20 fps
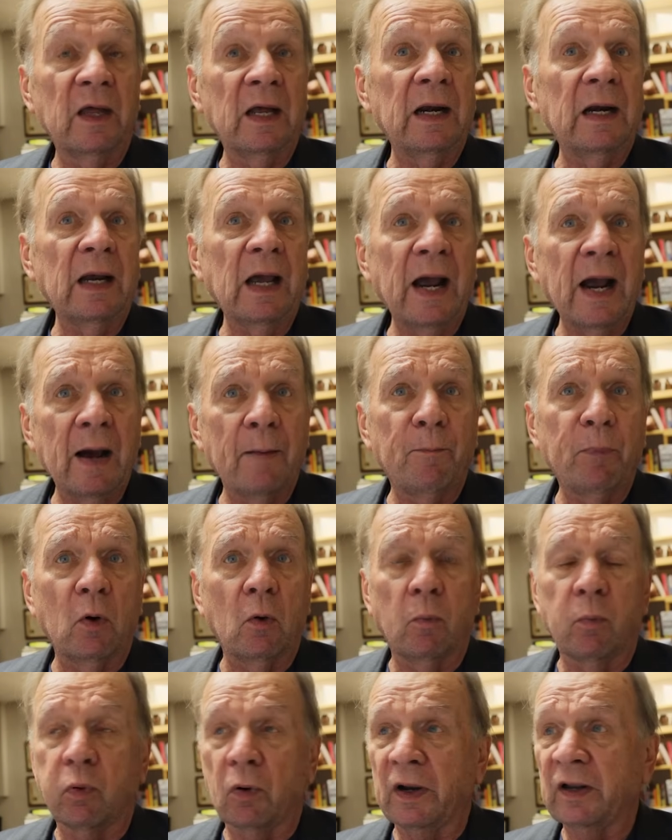that
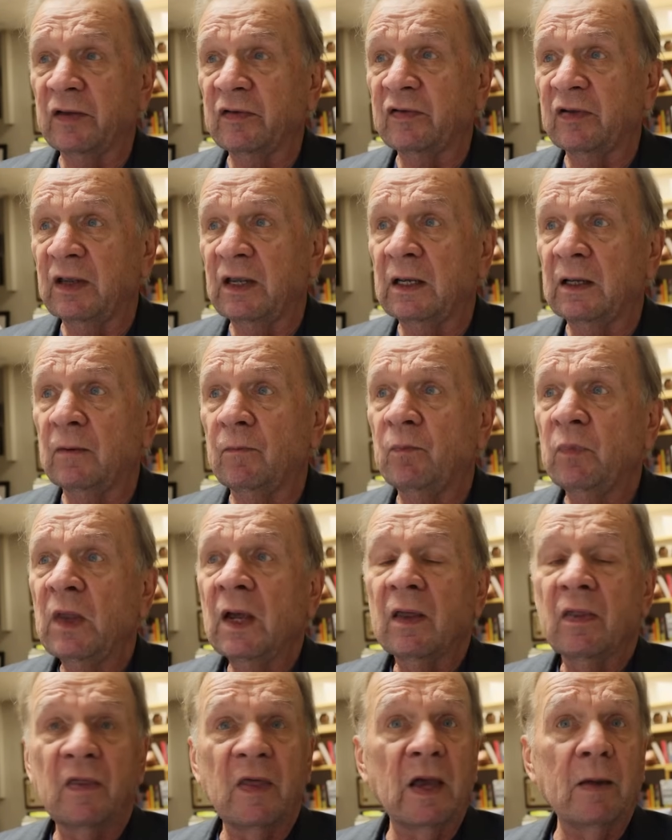Apple brings in,
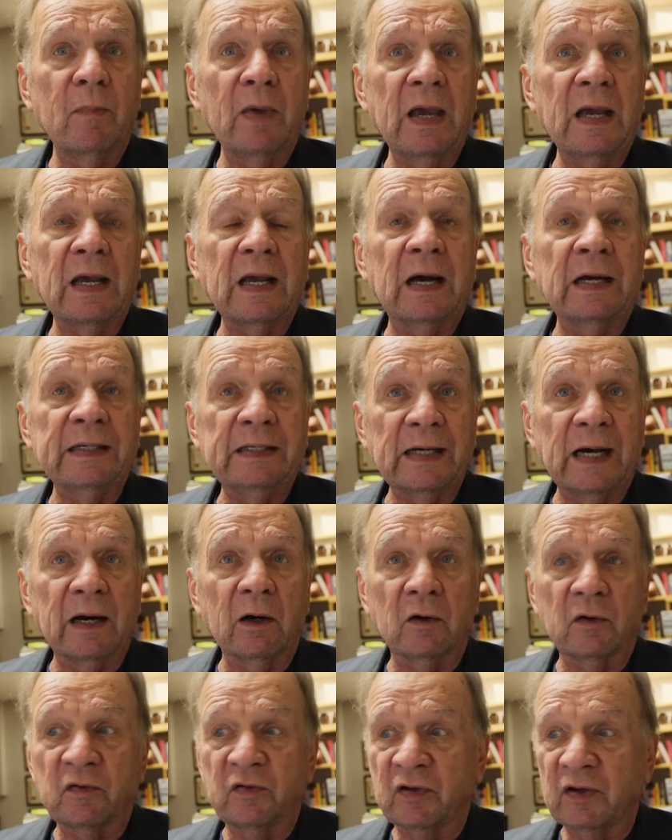they make a
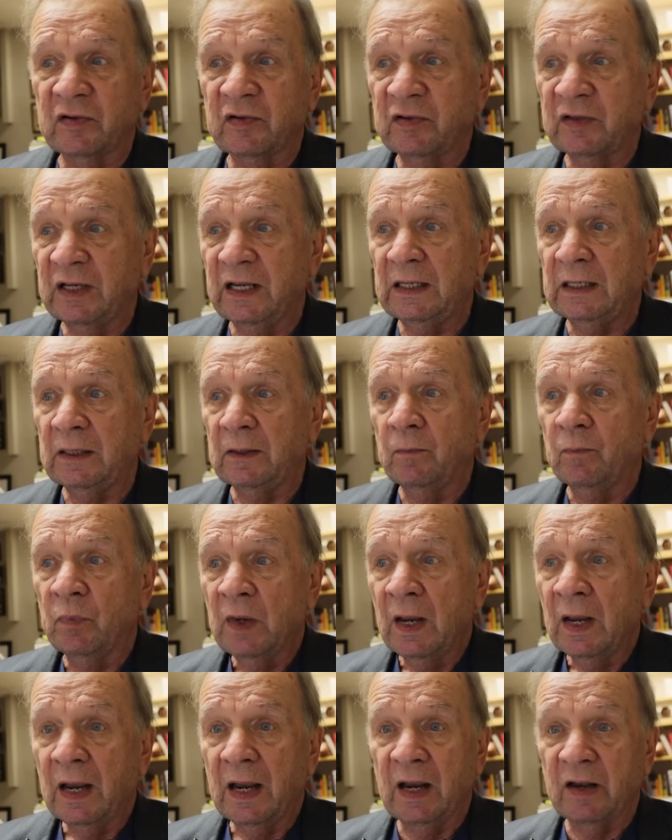dollar 16
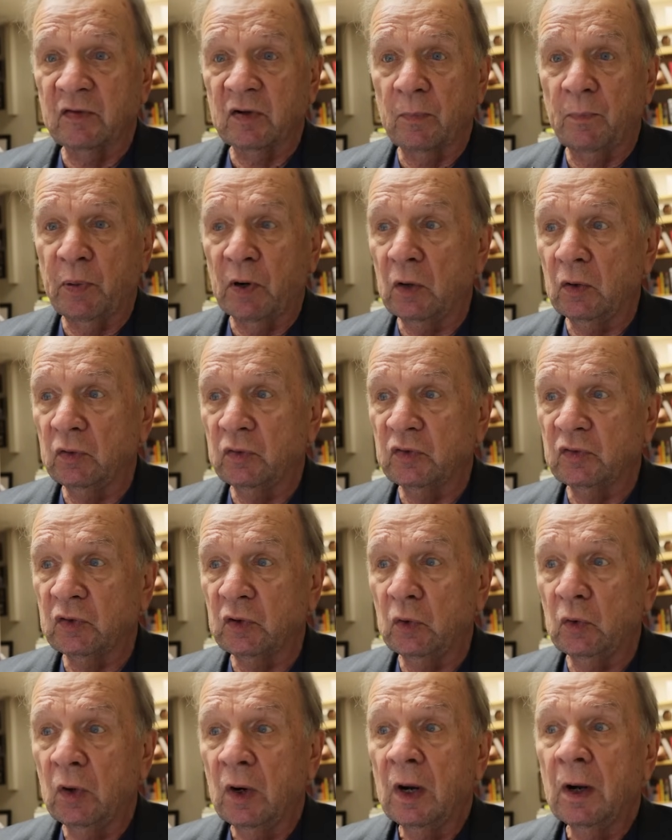as opposed
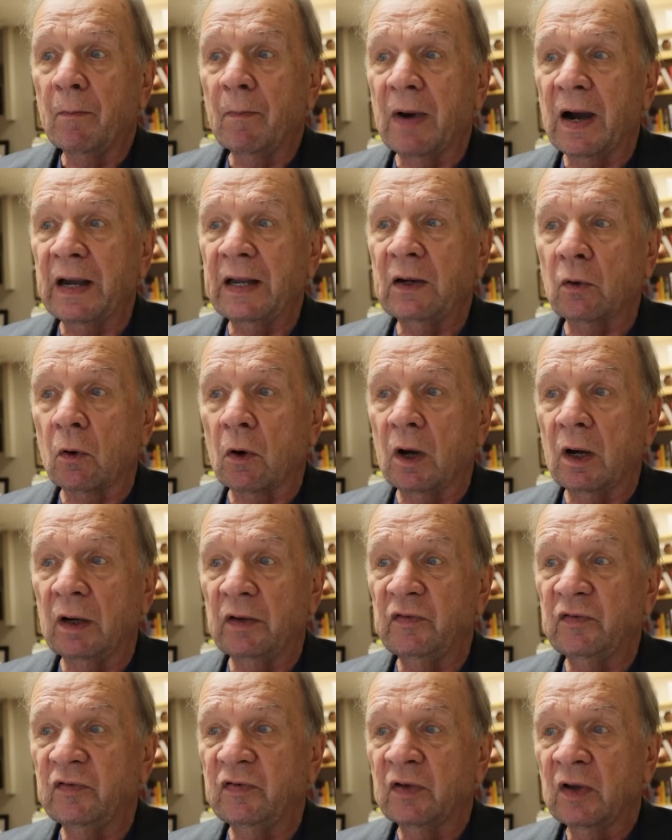to
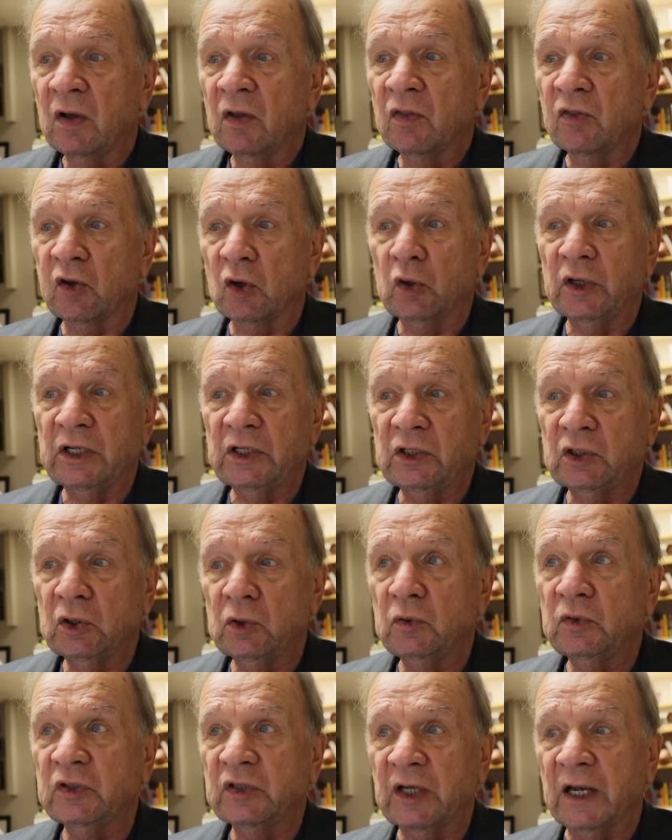Micron's
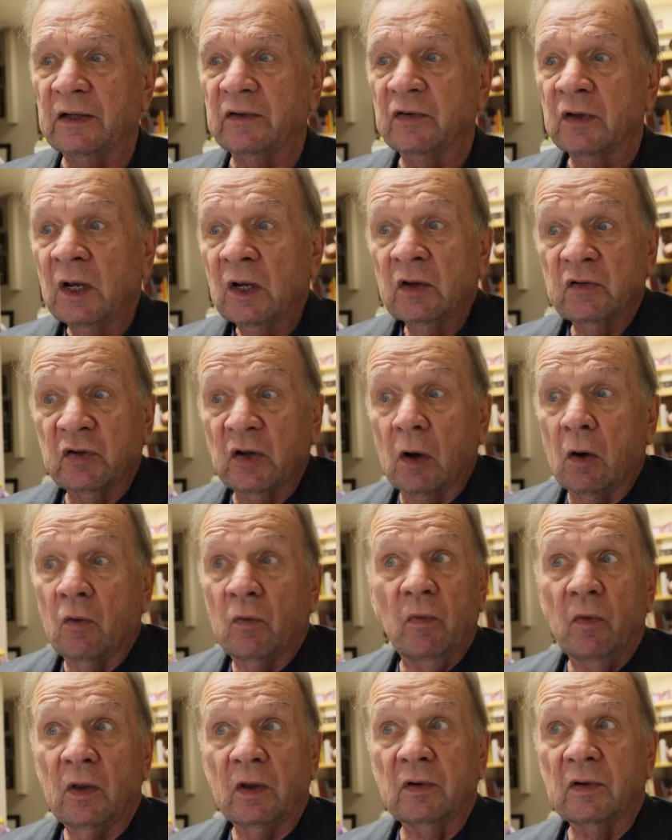32 cents.
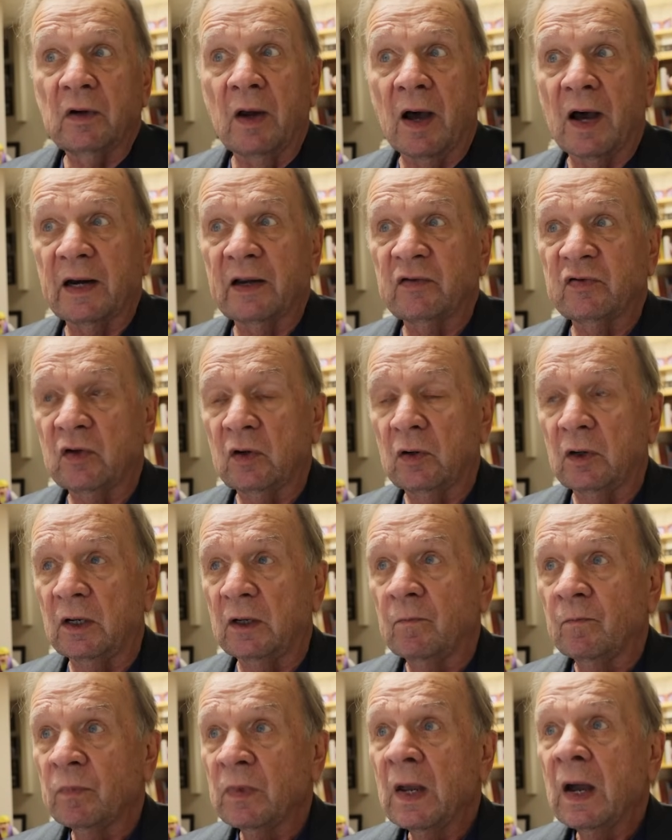So not as
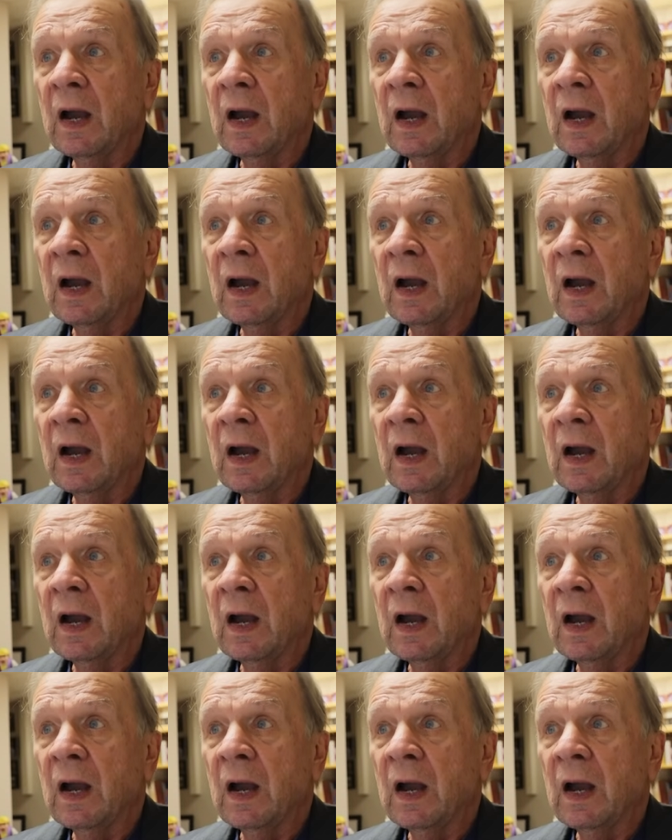good.